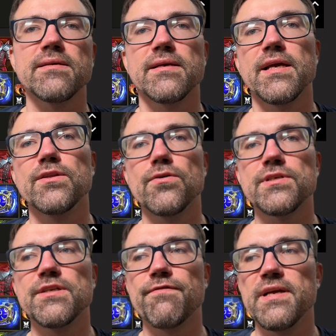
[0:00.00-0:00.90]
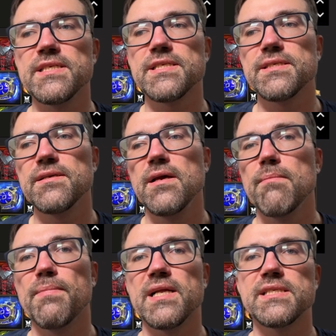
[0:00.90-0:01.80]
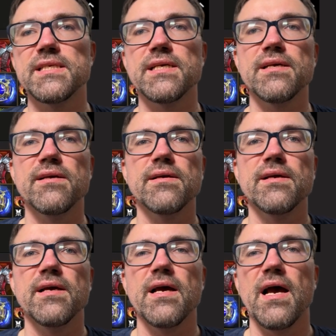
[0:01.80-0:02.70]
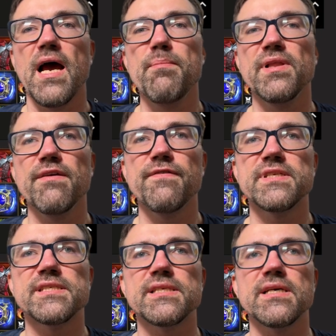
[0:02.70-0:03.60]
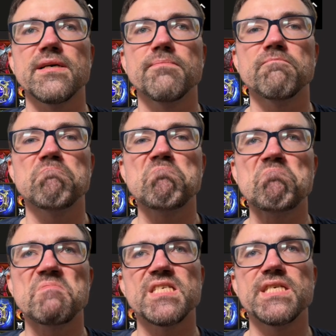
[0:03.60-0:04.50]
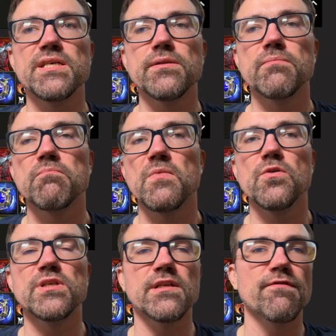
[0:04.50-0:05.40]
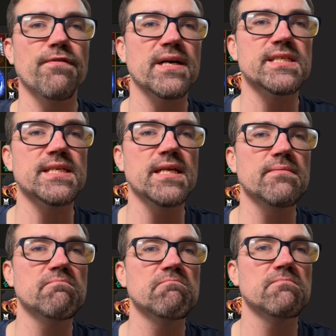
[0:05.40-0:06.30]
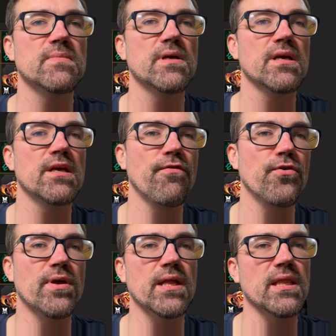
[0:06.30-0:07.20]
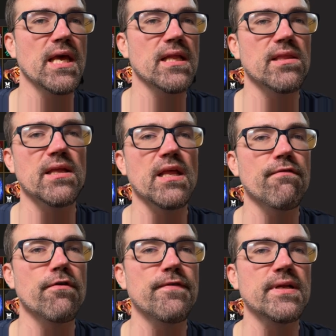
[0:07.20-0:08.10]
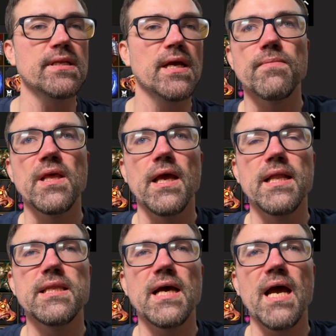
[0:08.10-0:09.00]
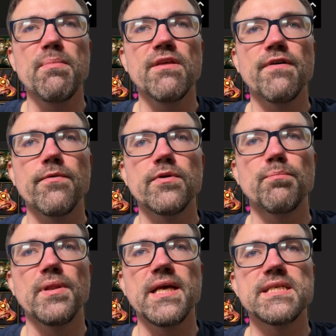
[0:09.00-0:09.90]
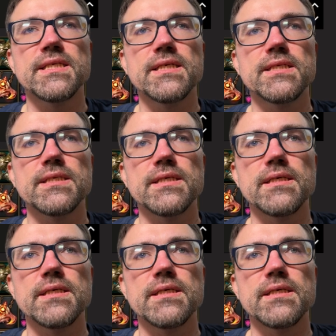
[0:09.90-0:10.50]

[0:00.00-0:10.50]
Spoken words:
ignores defense, but I believe it's still good artifact set if you can get enough of it. And I believe I will place it